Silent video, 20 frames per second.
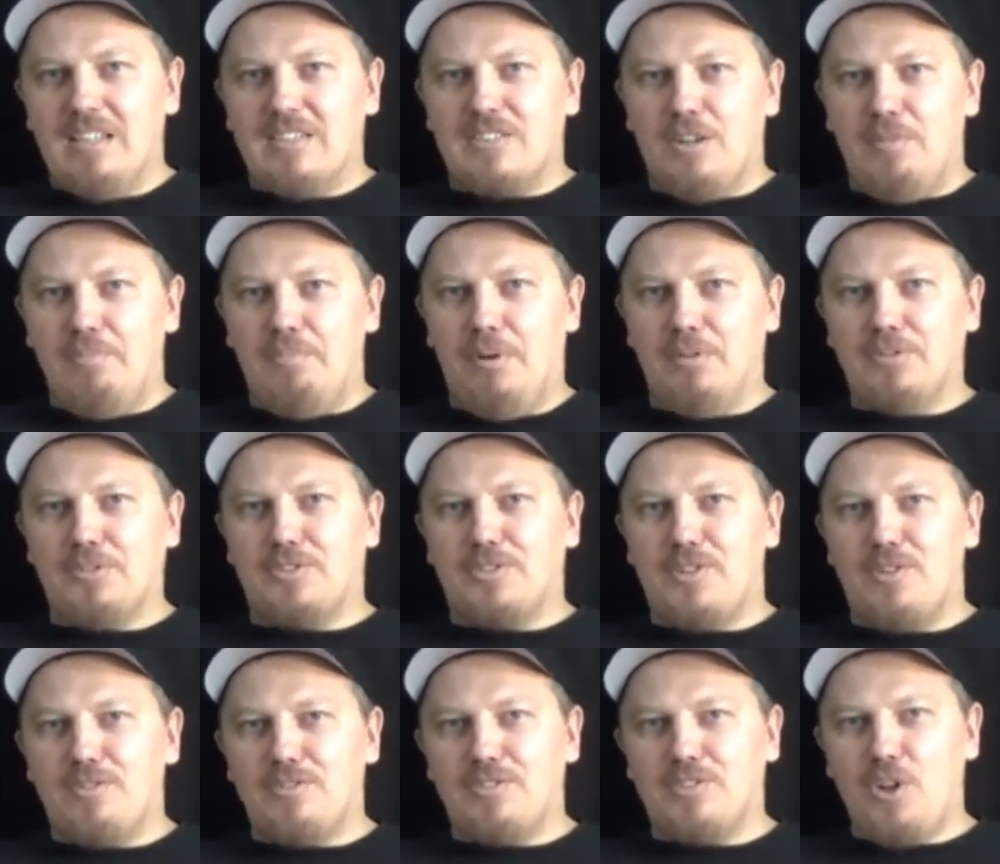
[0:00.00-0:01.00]
some post
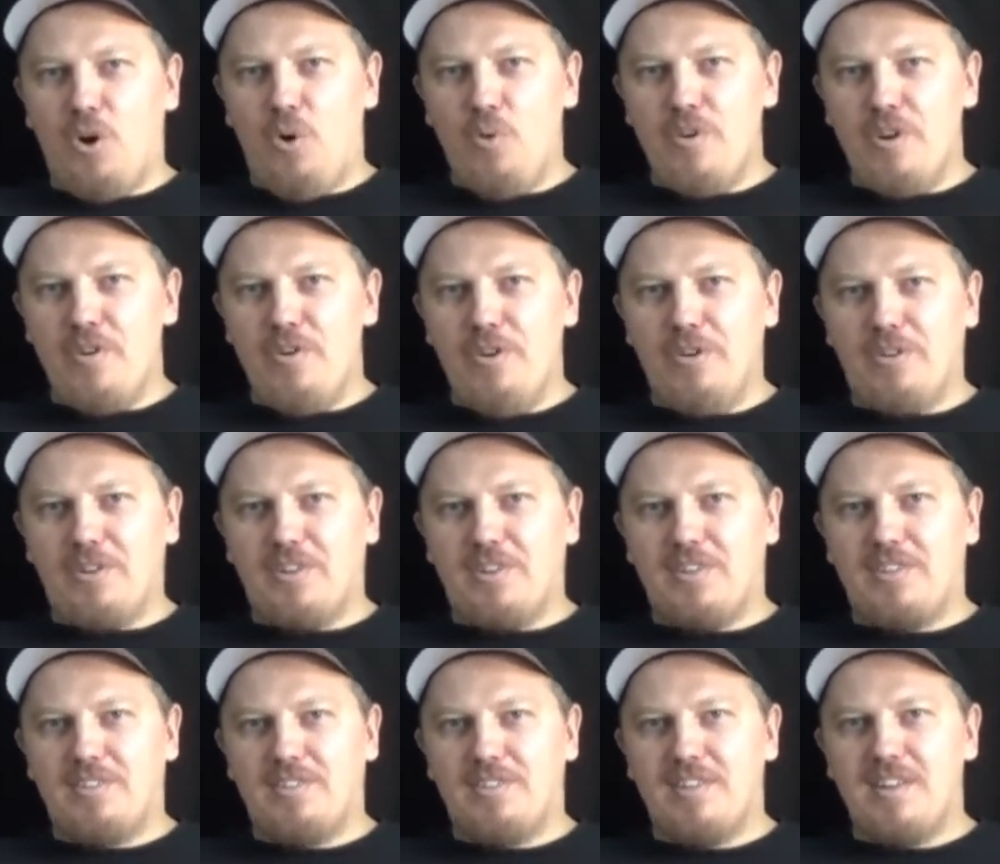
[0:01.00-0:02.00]
rock, stone rock,
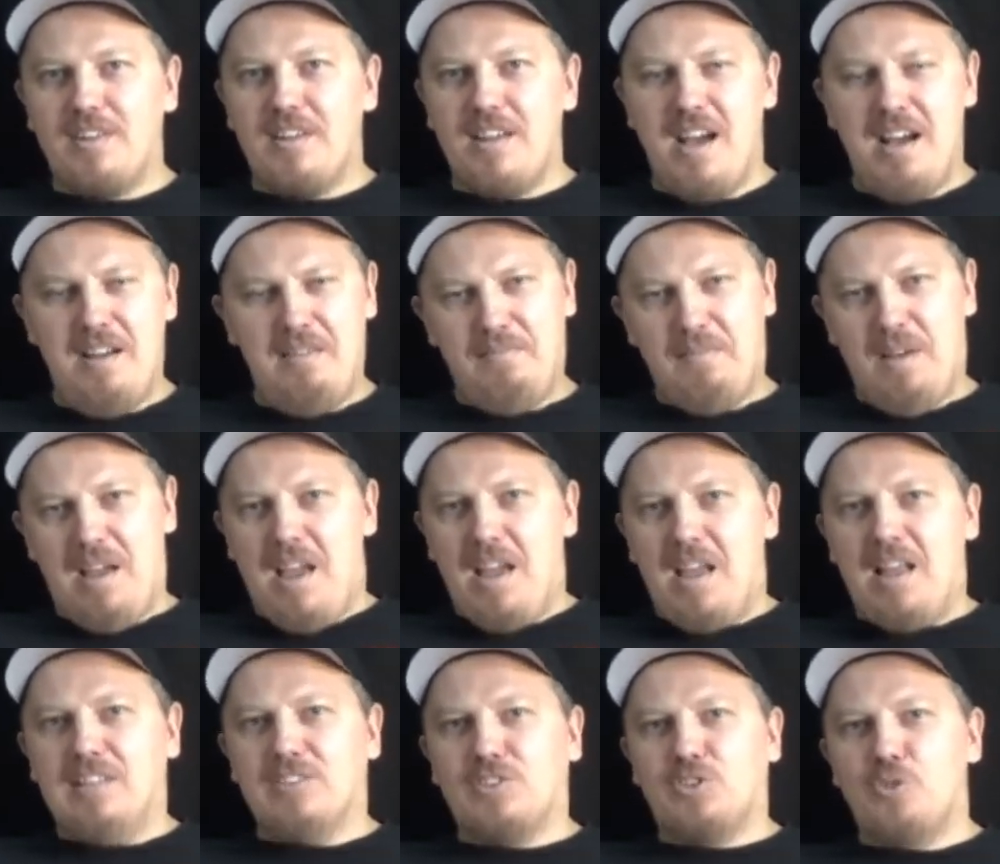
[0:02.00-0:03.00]
yeah,
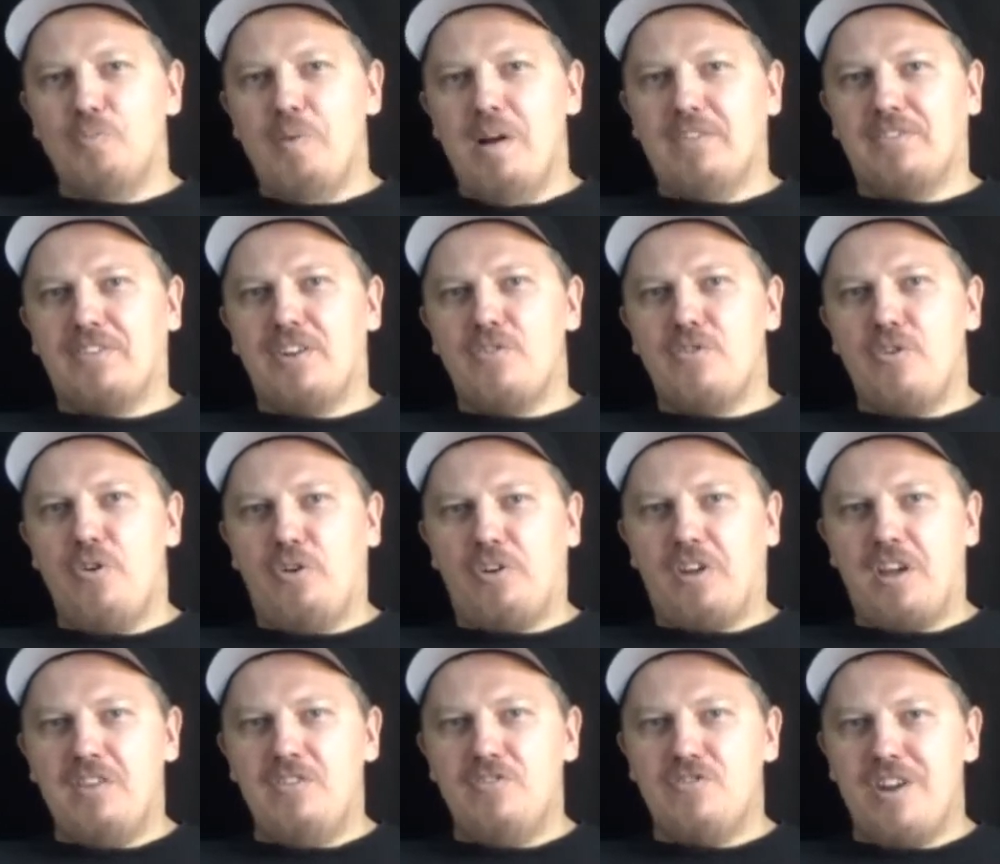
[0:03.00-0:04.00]
instrumental
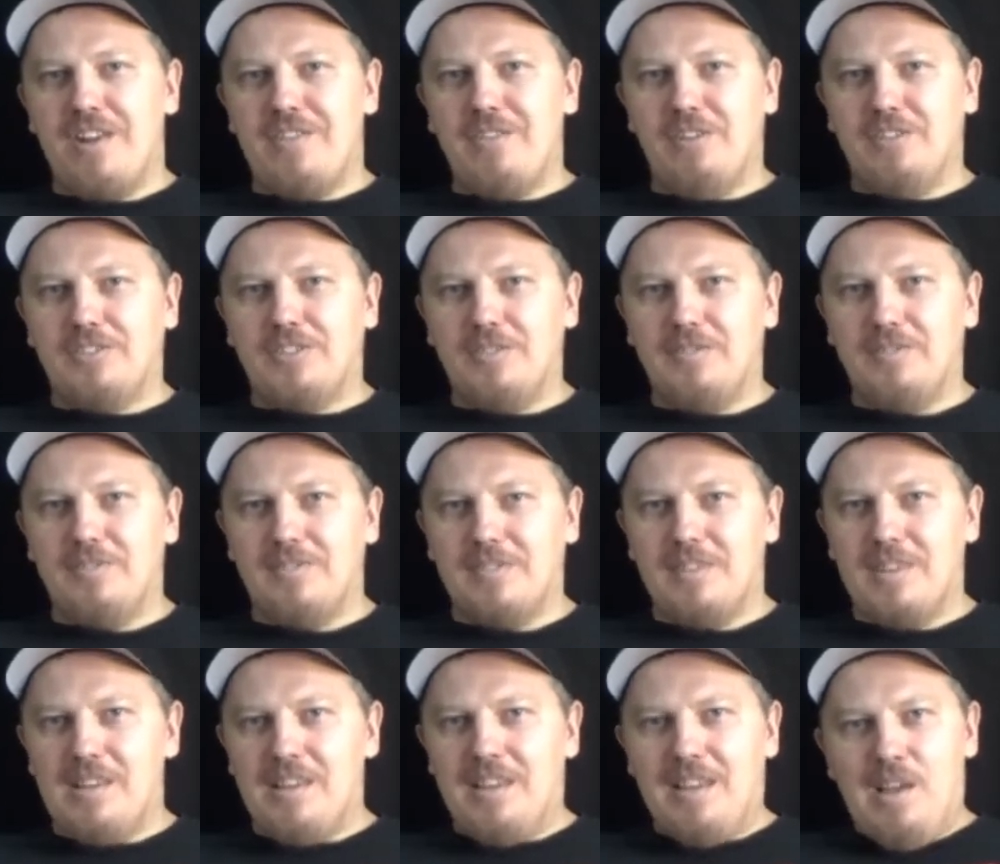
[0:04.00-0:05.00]
rock in general. So
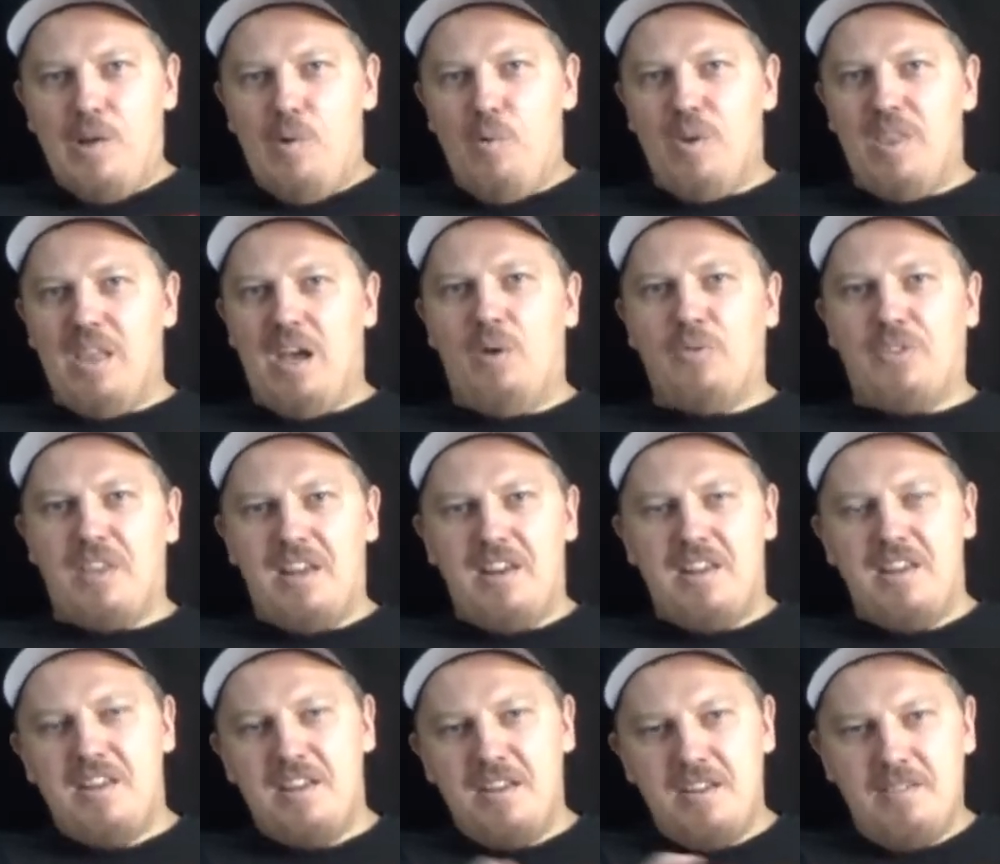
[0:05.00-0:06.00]
without
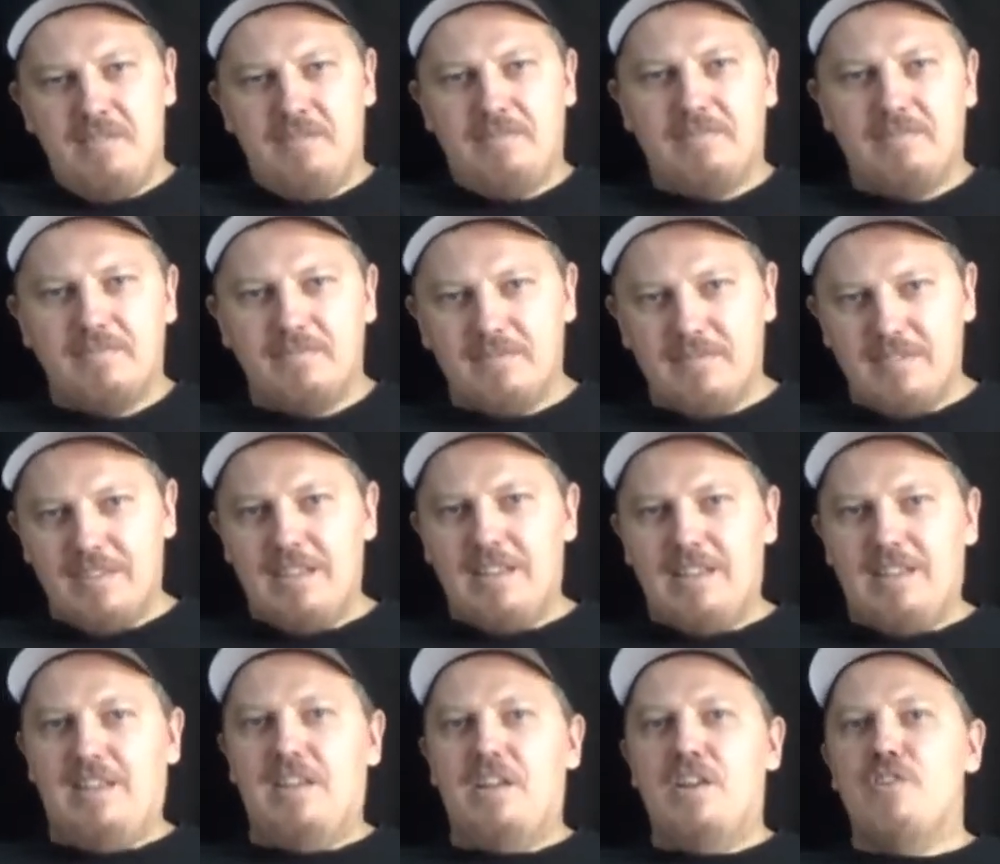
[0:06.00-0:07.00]
any
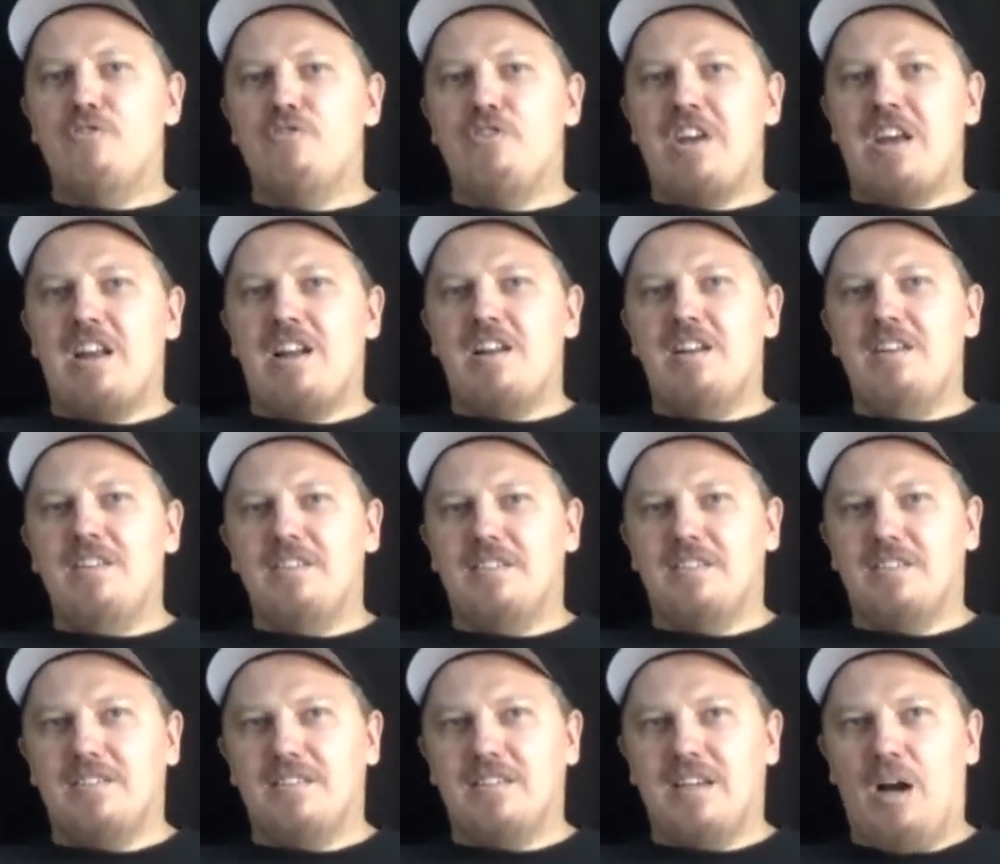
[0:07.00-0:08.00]
real,
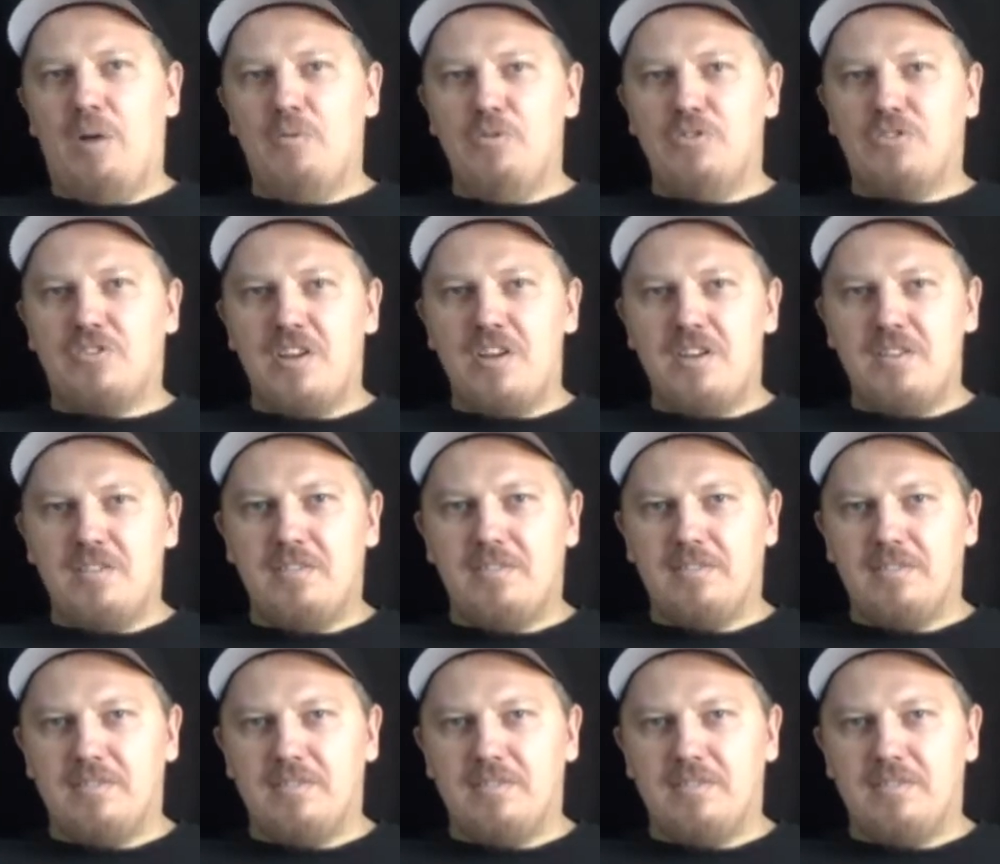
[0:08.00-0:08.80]
how do you say,